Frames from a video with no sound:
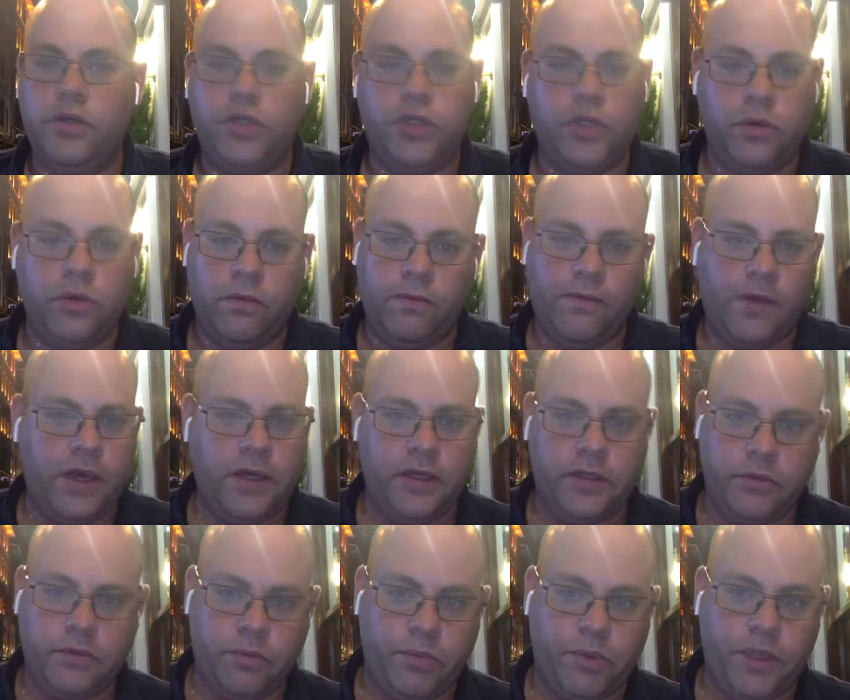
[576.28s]

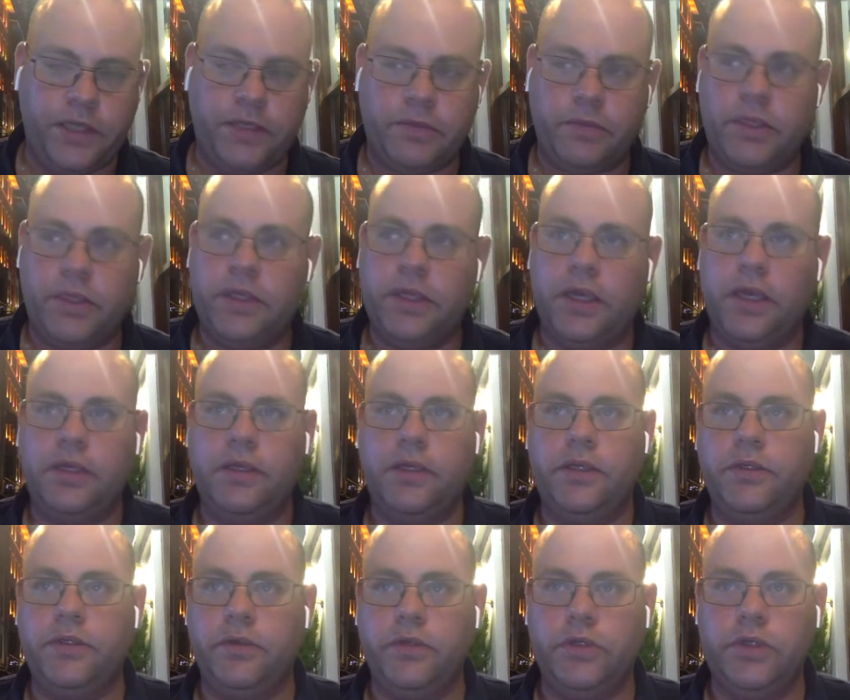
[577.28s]
Giovanni's replacement on
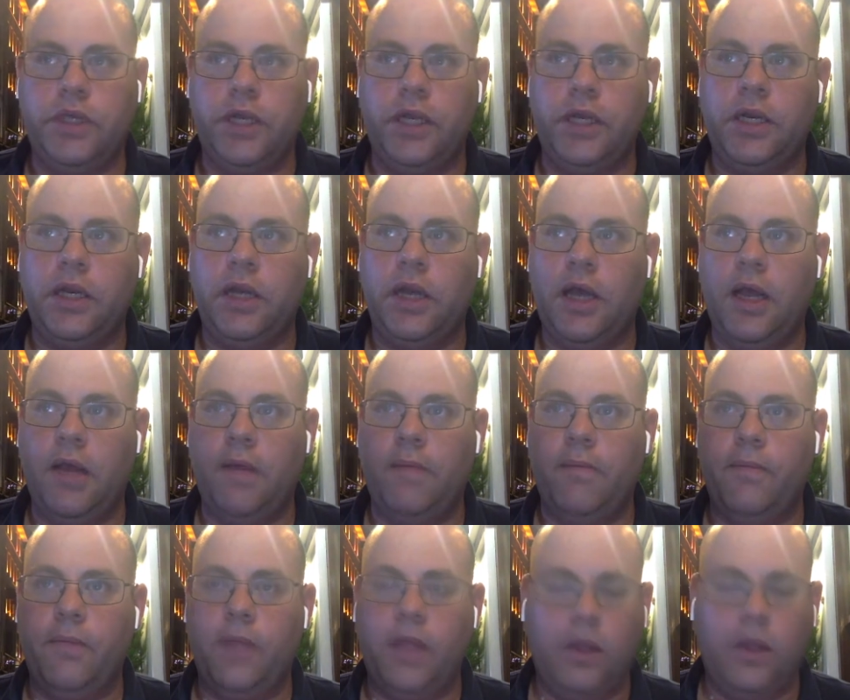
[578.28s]
Yisum Shin,
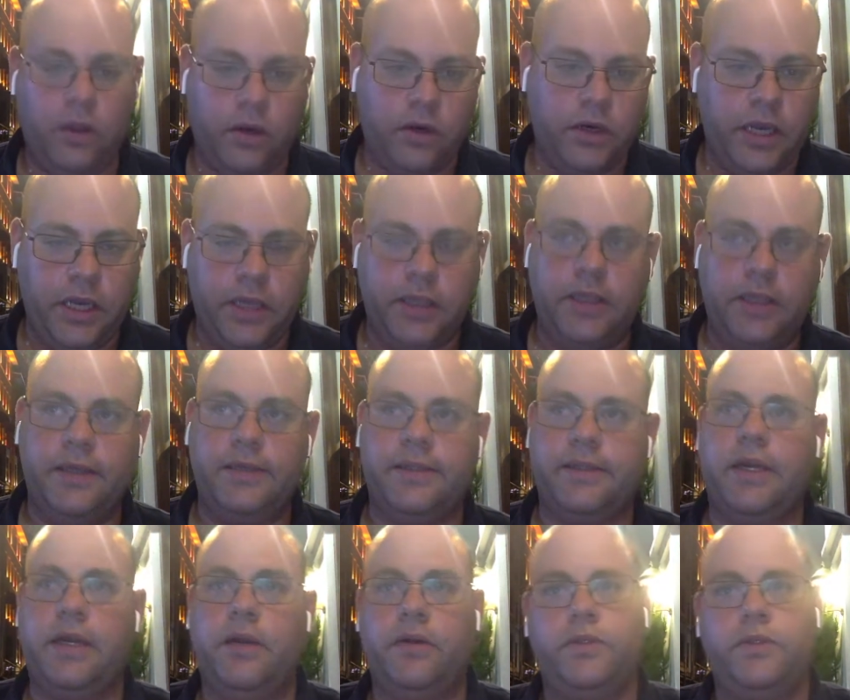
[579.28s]
LR Nucleus,
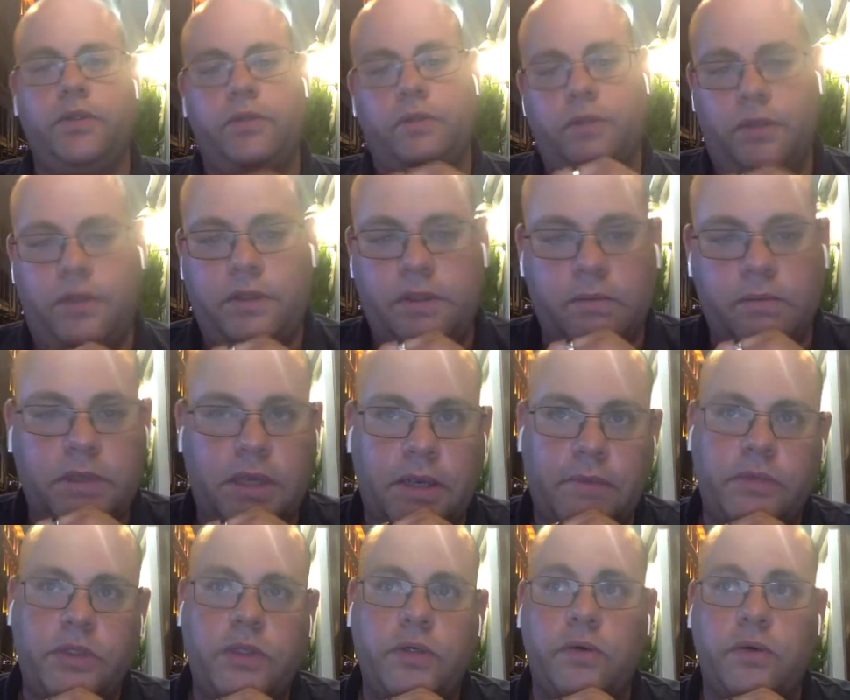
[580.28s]
that also took some
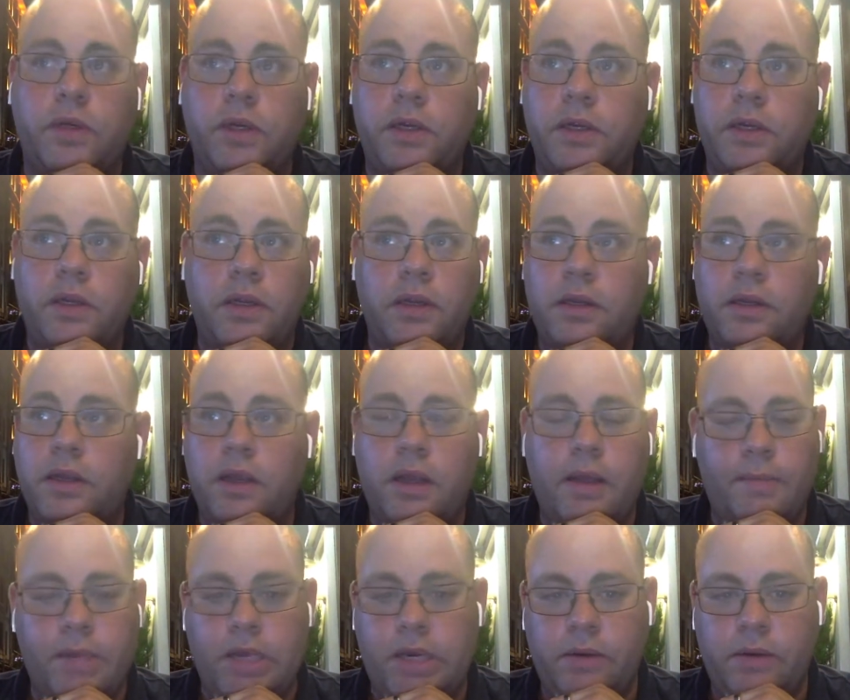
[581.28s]
time too. And
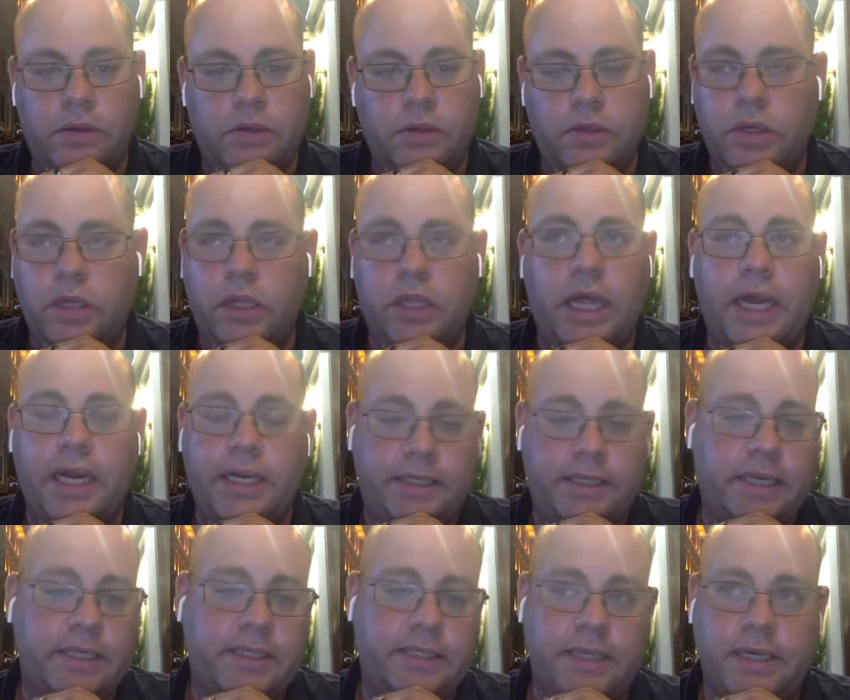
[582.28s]
it took a lot of
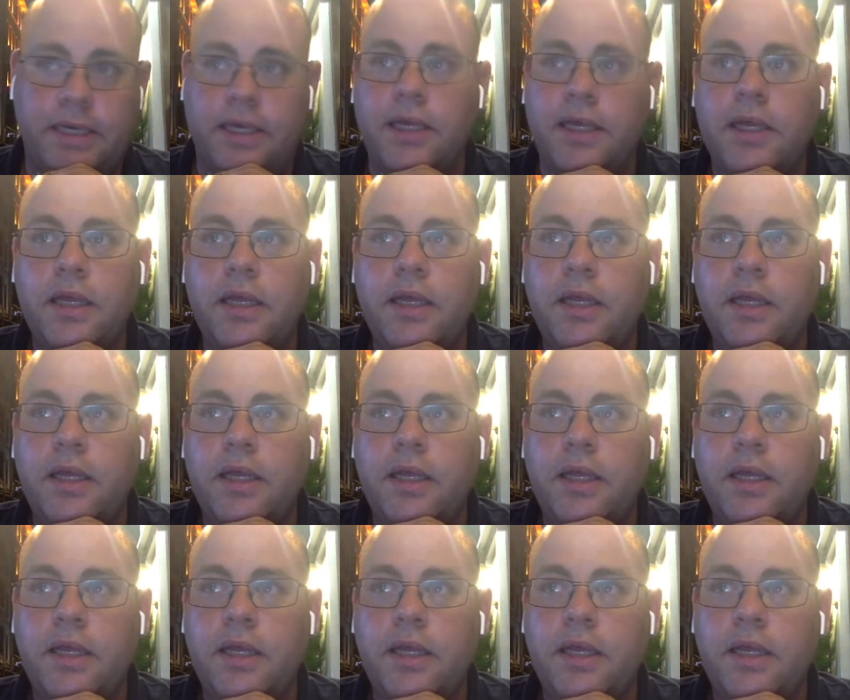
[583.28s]
testing.